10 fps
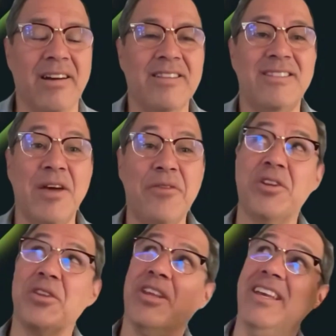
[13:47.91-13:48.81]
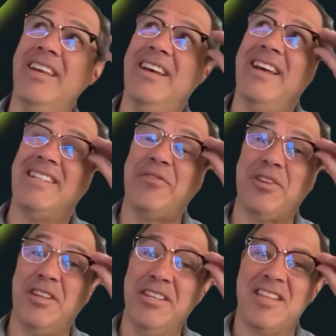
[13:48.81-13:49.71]
it definitely
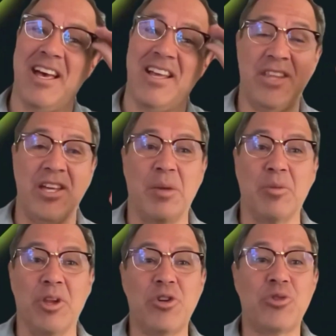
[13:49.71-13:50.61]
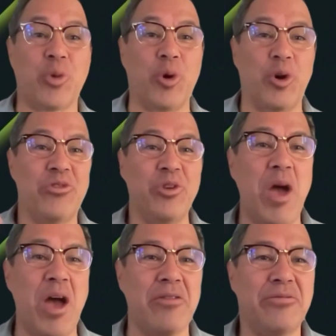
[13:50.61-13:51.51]
is that double-edged sword. So
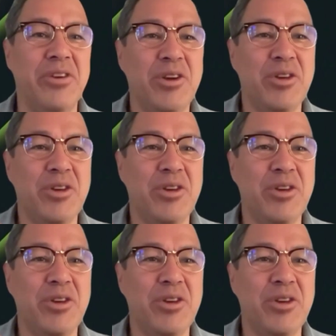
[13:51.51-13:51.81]
you have